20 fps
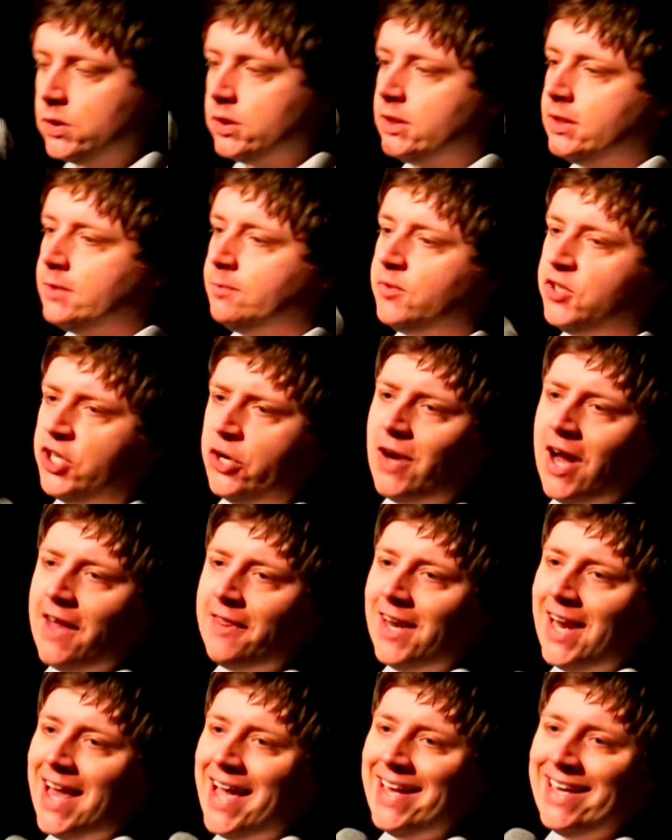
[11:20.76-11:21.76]
Yeah. Do like
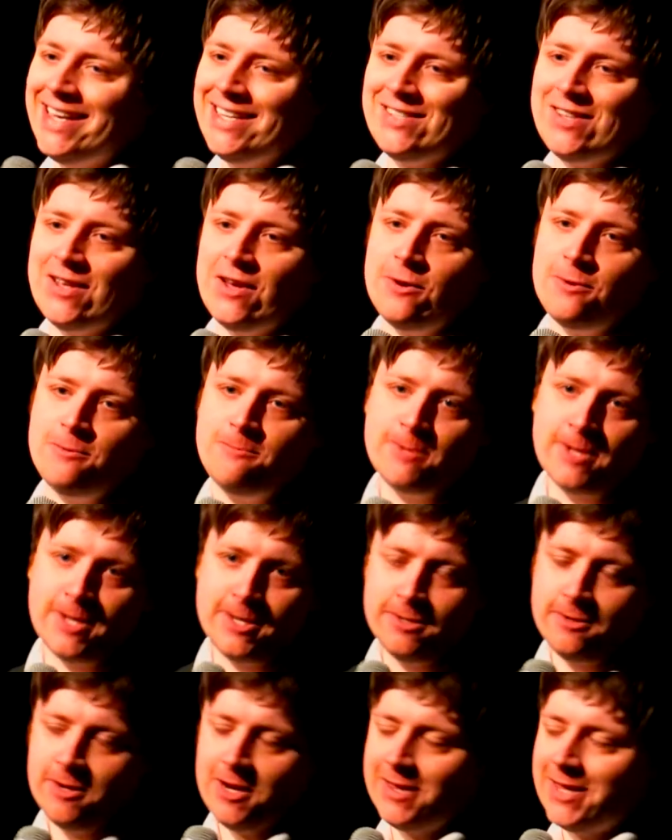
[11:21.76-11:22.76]
the ladies,
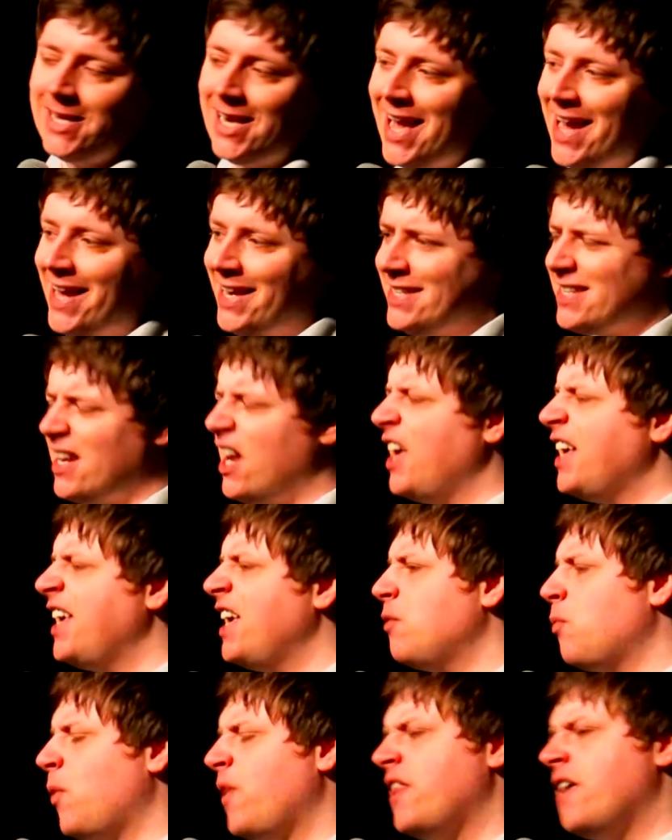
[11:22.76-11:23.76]
though. Do like the ladies. I like
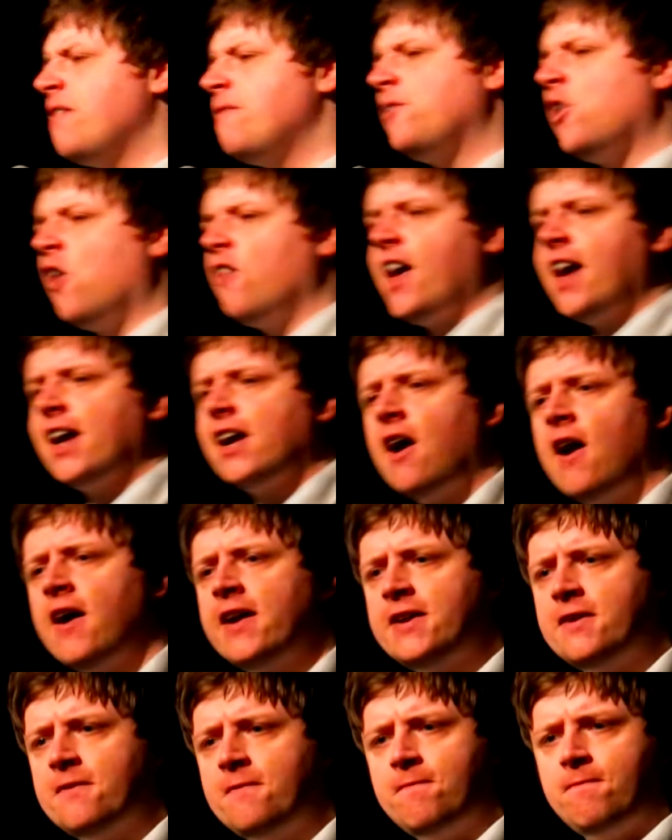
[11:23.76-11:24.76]
it when they've got that
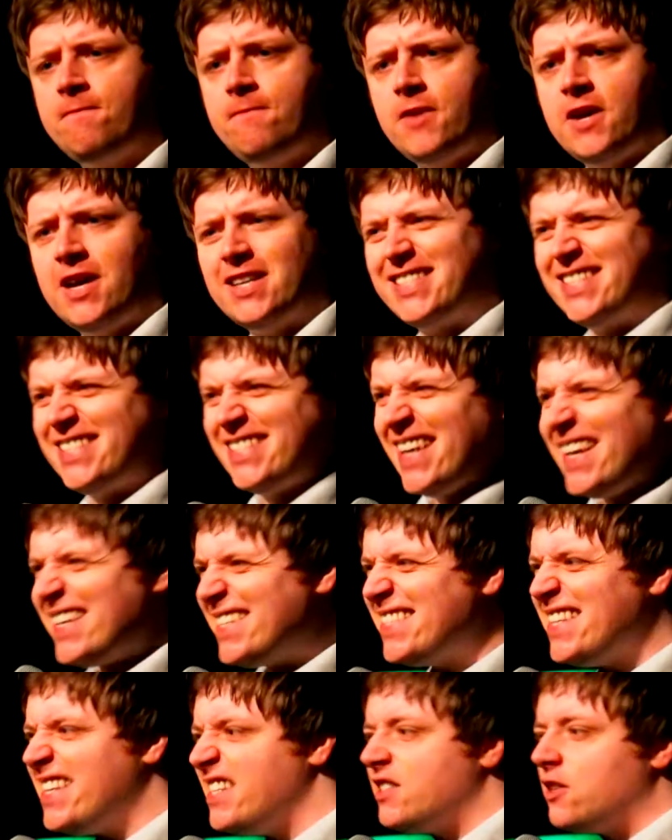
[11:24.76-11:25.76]
kind of
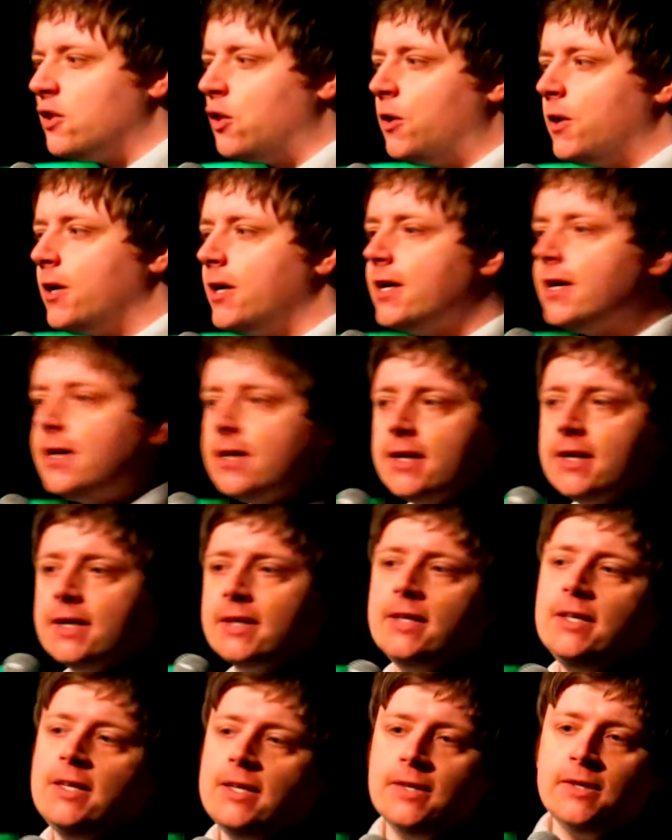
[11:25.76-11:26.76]
60s look. Yeah.
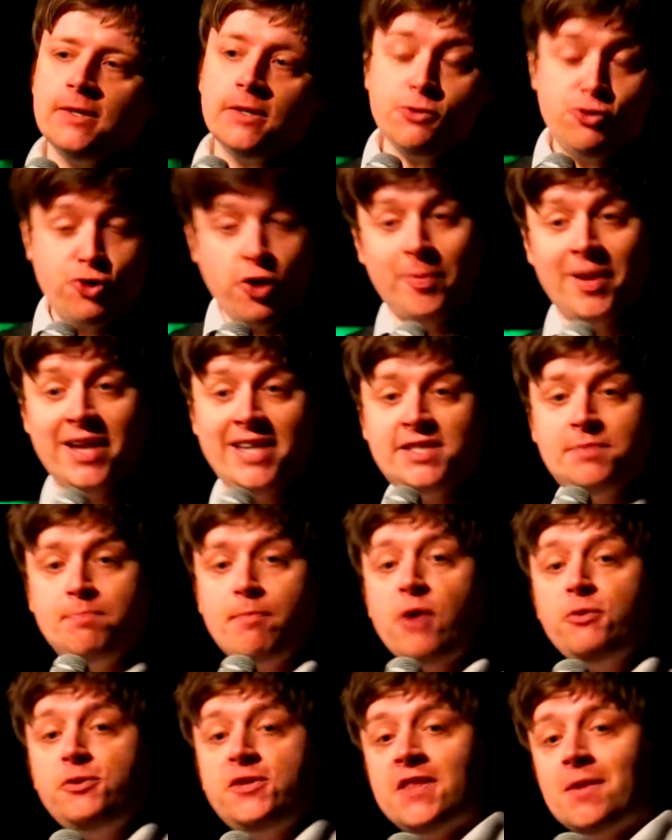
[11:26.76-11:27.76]
Trouble is,
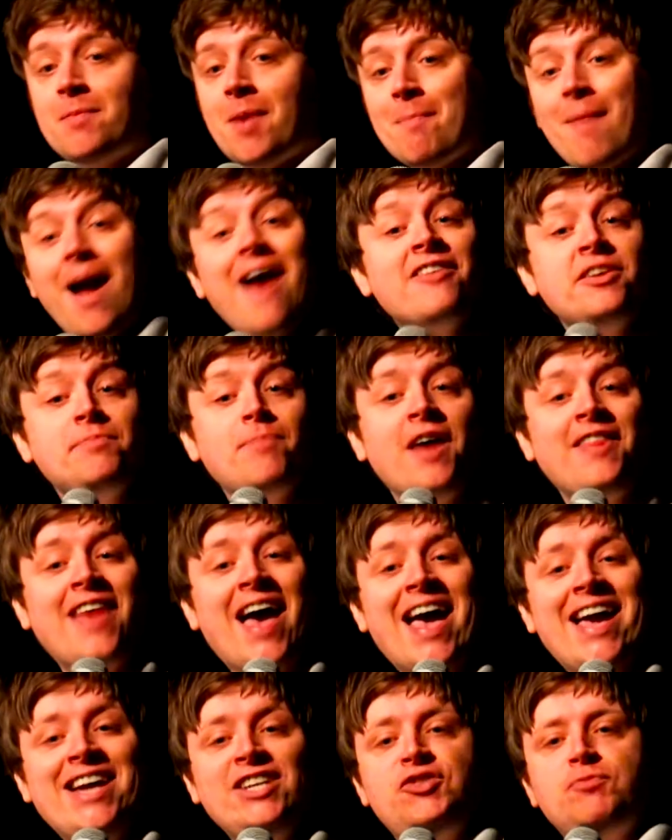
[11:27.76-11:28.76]
most of them are married by
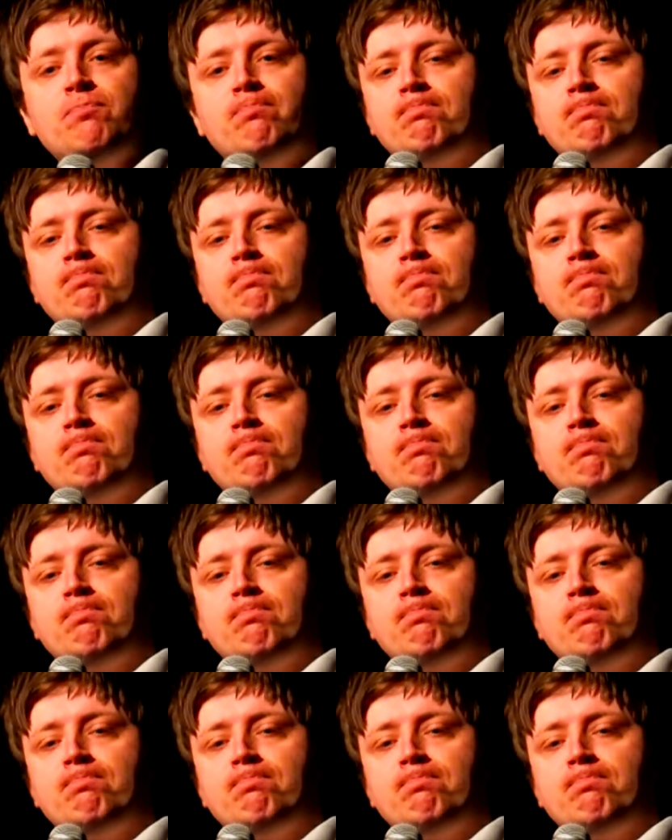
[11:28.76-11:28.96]
that age.